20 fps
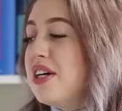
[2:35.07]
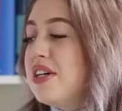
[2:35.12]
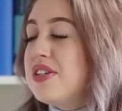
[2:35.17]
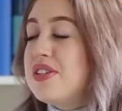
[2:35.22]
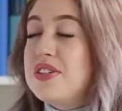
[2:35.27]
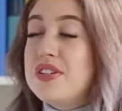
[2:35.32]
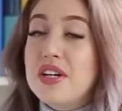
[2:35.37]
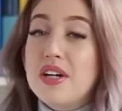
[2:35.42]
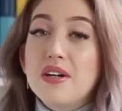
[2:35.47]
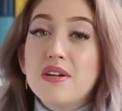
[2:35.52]

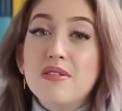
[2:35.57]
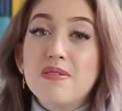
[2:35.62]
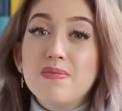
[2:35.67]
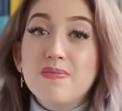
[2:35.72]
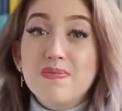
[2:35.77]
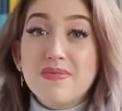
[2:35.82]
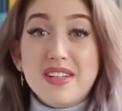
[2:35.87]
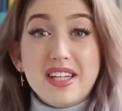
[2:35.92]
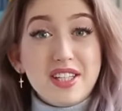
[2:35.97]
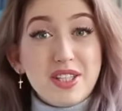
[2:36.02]

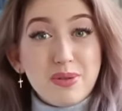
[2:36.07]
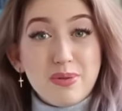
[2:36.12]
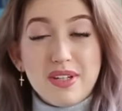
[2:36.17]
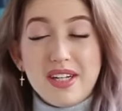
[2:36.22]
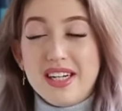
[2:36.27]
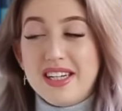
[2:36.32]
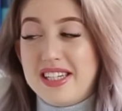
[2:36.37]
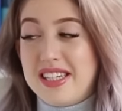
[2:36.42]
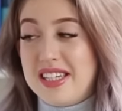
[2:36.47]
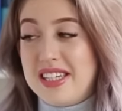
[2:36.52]
So that's
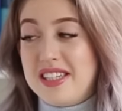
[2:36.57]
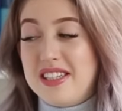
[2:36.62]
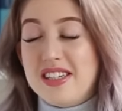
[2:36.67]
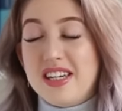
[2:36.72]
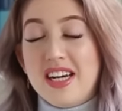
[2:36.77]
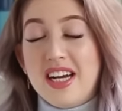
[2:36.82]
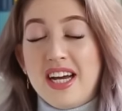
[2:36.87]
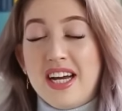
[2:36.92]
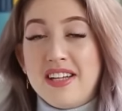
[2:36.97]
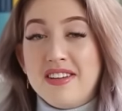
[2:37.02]
what I did,
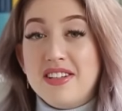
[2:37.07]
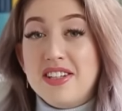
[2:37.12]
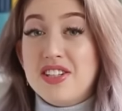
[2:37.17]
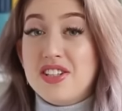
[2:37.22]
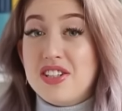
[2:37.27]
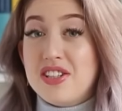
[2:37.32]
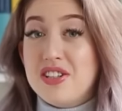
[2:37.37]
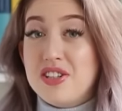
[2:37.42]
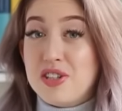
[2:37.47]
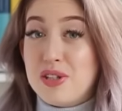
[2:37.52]
and
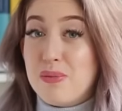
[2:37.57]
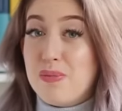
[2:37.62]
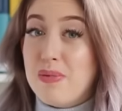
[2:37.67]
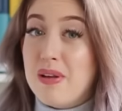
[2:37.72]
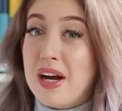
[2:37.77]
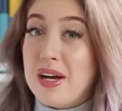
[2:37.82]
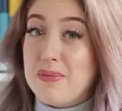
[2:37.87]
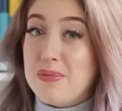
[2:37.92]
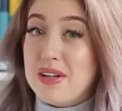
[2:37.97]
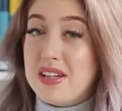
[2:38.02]
this is the
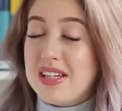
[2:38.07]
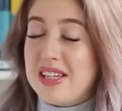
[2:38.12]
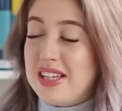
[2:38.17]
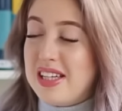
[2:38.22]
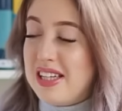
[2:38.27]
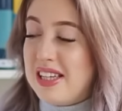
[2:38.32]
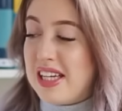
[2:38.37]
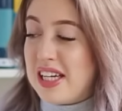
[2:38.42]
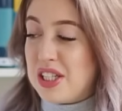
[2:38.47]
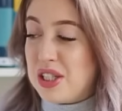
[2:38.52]
Supplied by
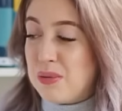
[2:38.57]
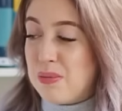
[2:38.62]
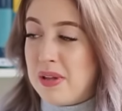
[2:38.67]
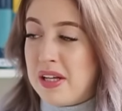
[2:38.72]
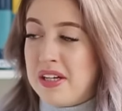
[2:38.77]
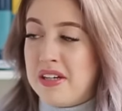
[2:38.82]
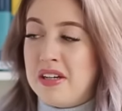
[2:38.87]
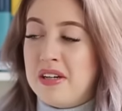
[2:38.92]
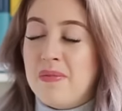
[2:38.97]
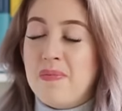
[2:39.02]
Lily desk
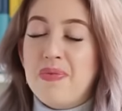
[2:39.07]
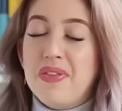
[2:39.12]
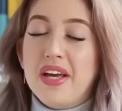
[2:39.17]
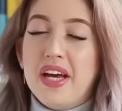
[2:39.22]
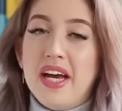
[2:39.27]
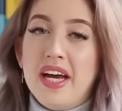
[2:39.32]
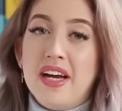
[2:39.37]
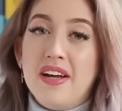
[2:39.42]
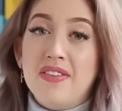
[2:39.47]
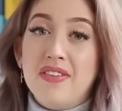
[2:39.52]
planner,
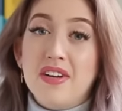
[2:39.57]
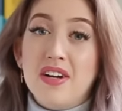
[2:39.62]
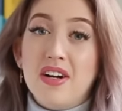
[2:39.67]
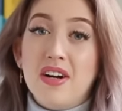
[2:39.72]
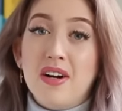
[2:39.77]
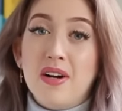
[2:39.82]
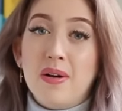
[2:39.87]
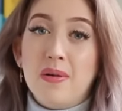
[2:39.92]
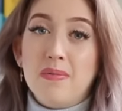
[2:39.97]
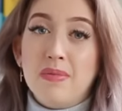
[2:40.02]
and
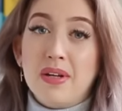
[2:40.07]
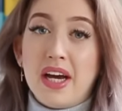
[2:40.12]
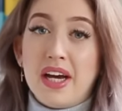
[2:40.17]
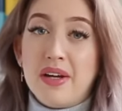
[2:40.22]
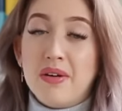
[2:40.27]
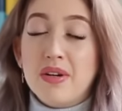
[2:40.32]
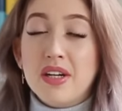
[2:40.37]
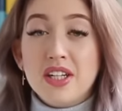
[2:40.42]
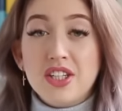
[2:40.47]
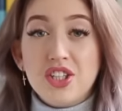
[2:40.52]
um, yeah,
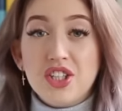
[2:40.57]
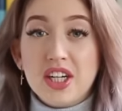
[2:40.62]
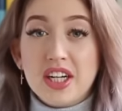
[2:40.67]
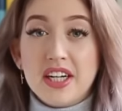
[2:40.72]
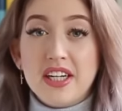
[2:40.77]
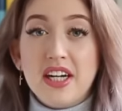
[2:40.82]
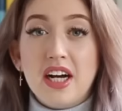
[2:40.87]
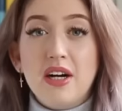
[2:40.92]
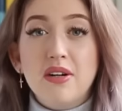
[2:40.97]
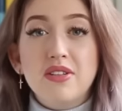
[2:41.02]
you can
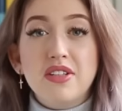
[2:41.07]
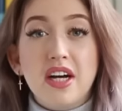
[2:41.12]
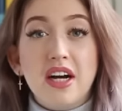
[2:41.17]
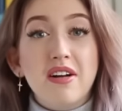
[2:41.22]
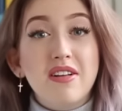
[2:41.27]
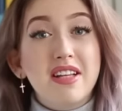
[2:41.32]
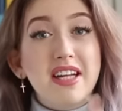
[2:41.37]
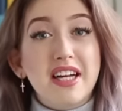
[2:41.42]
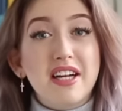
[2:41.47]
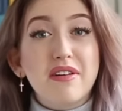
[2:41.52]
check it out.
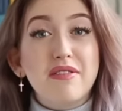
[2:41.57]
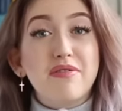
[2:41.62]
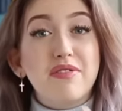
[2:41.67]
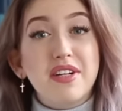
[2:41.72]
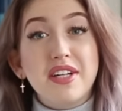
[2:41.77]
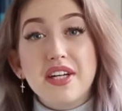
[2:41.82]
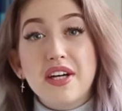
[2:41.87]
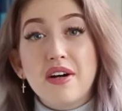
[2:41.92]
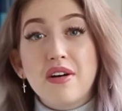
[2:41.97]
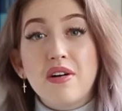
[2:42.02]
I'll link a
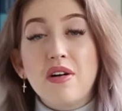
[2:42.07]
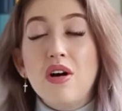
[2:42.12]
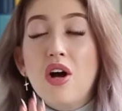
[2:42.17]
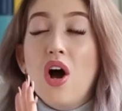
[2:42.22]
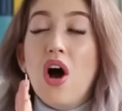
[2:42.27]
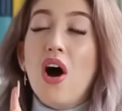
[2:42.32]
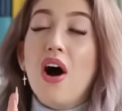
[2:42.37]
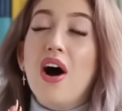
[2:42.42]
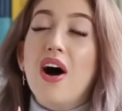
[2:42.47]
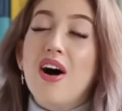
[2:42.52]
video
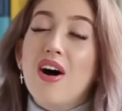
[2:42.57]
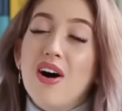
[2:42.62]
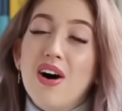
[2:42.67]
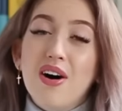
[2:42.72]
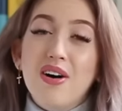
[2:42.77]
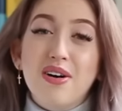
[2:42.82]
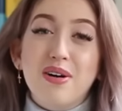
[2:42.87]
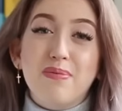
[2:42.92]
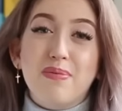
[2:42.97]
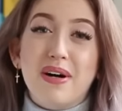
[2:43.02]

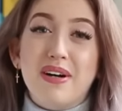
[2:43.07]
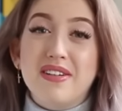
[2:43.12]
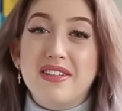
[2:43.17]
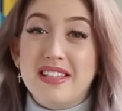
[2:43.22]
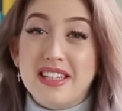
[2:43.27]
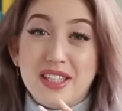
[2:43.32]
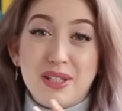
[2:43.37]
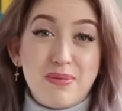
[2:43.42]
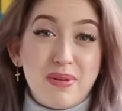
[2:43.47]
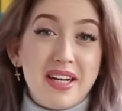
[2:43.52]
all about
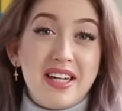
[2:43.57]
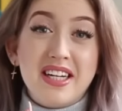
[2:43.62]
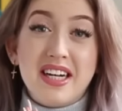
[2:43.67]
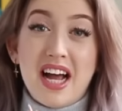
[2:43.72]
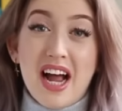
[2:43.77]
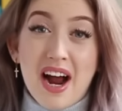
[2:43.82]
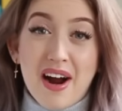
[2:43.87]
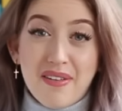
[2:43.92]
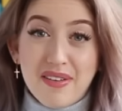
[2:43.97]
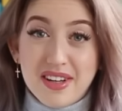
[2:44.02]
it,
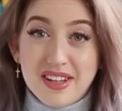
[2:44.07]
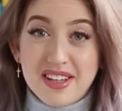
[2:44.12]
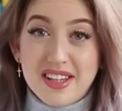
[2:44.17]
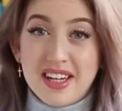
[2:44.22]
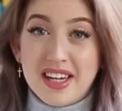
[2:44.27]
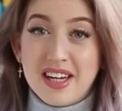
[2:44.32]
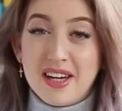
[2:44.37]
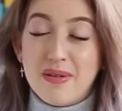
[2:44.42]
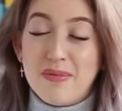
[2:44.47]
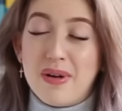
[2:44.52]
explaining
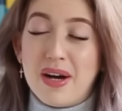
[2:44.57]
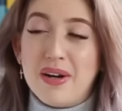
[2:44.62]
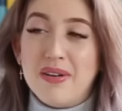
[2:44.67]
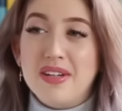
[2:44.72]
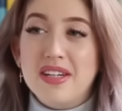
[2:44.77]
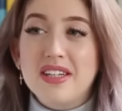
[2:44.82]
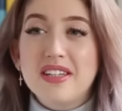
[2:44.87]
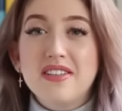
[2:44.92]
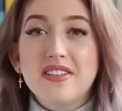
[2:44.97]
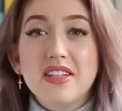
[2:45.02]
everything
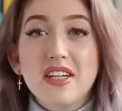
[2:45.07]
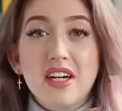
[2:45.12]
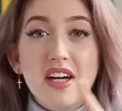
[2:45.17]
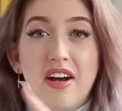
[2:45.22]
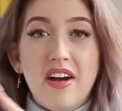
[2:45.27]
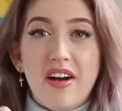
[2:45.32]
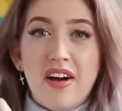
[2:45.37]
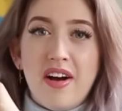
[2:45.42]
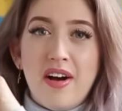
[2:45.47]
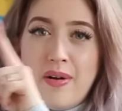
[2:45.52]
about it
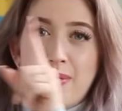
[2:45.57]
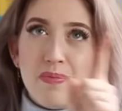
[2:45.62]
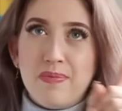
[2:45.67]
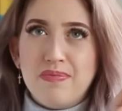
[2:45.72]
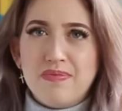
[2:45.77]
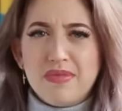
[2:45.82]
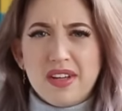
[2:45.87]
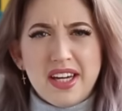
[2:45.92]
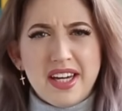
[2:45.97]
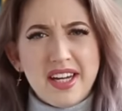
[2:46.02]
um,
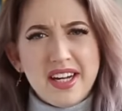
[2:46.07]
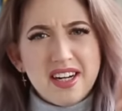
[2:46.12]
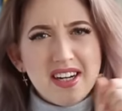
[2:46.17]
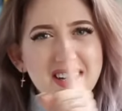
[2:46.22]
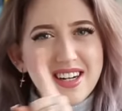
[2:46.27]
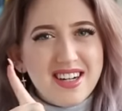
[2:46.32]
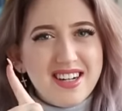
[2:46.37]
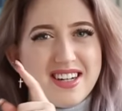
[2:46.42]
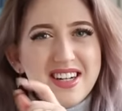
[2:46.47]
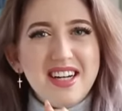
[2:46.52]

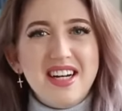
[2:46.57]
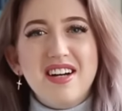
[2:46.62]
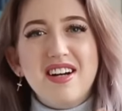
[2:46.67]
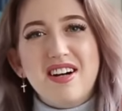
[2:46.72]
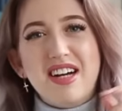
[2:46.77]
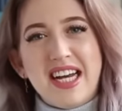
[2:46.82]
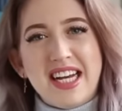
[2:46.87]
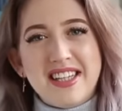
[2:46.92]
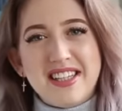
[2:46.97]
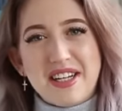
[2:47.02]
here
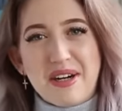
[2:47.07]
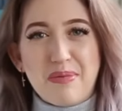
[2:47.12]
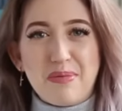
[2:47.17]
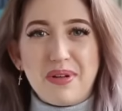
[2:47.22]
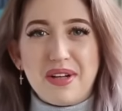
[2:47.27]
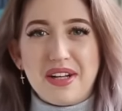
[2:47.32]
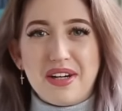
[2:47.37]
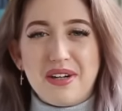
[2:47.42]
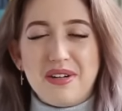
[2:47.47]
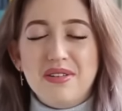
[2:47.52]
and down
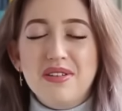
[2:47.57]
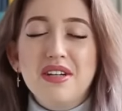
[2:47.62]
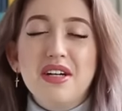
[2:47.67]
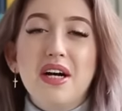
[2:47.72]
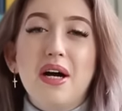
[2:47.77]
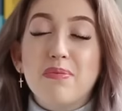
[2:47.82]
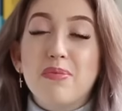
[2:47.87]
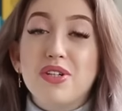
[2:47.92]
below.